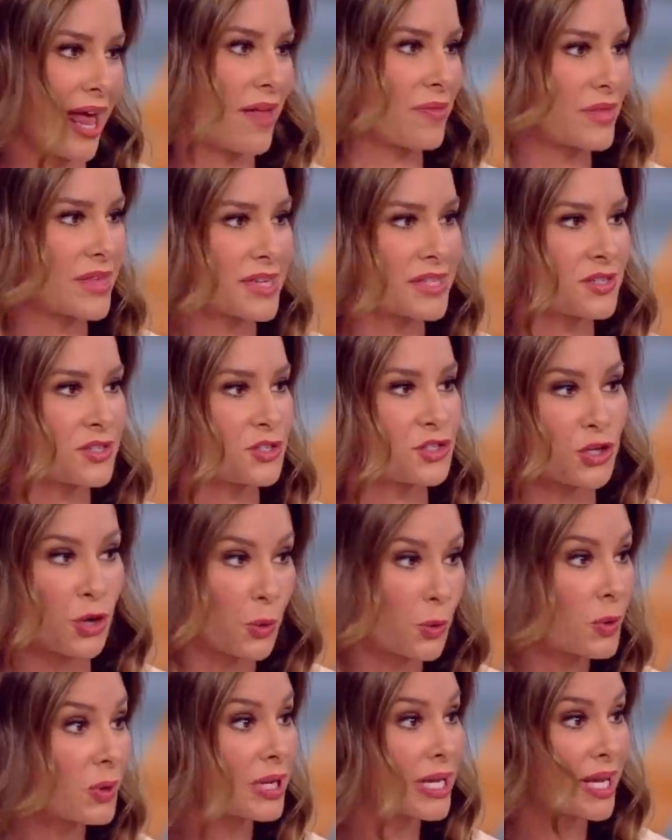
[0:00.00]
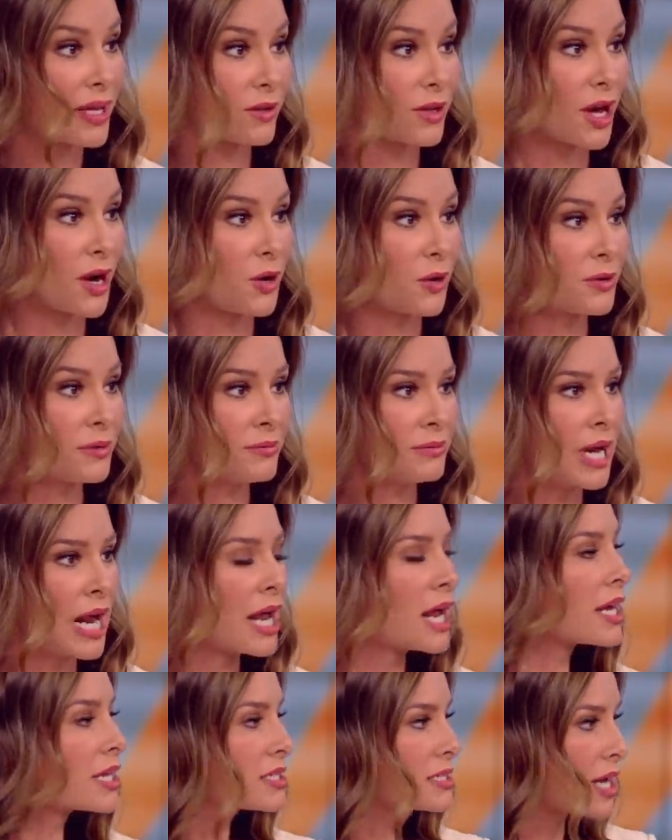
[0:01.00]
at this totally alone,
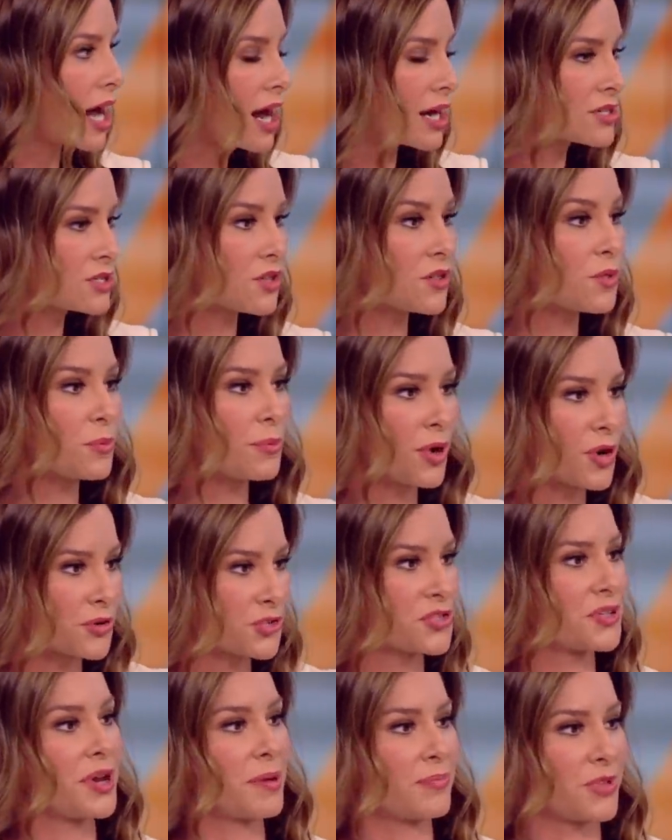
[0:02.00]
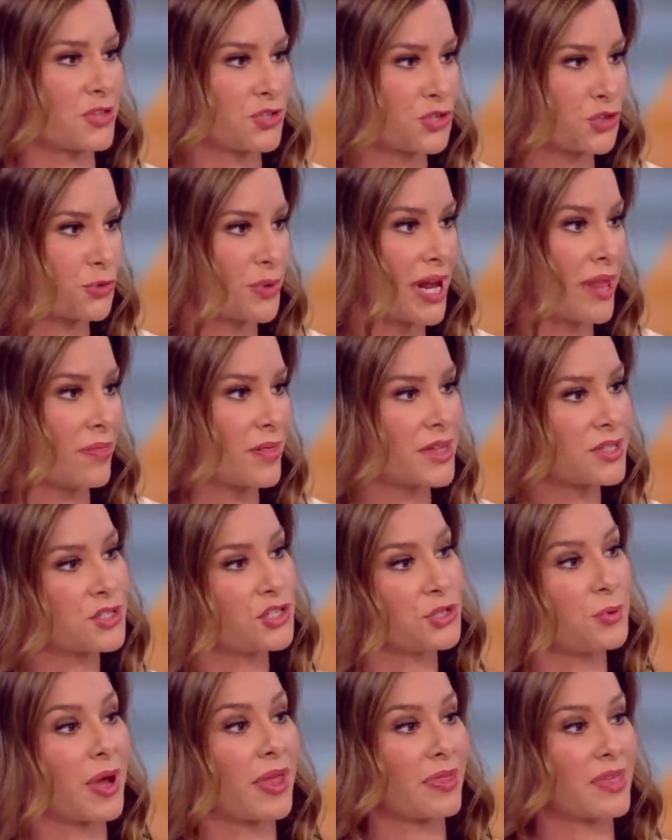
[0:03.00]
talk to the person up the street that's
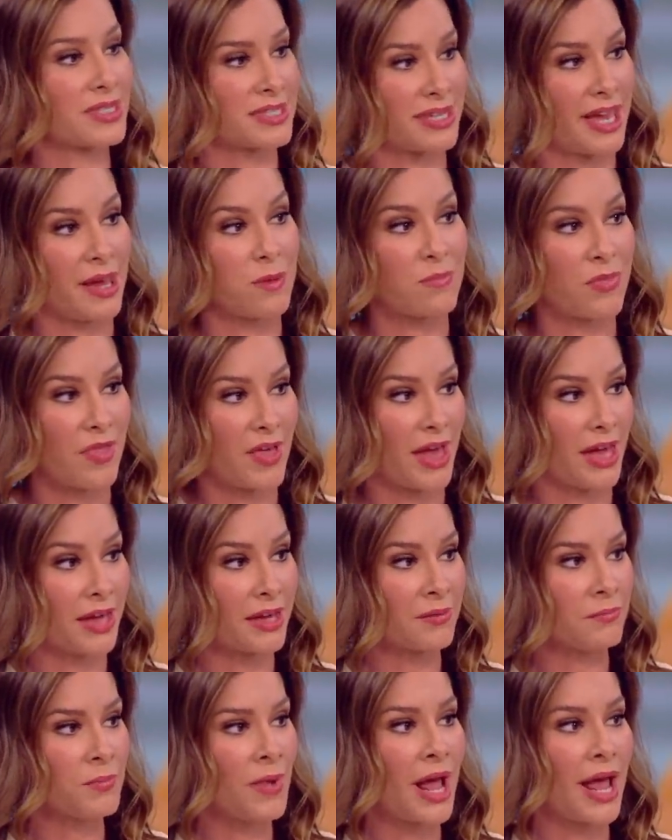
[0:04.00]
doing the same thing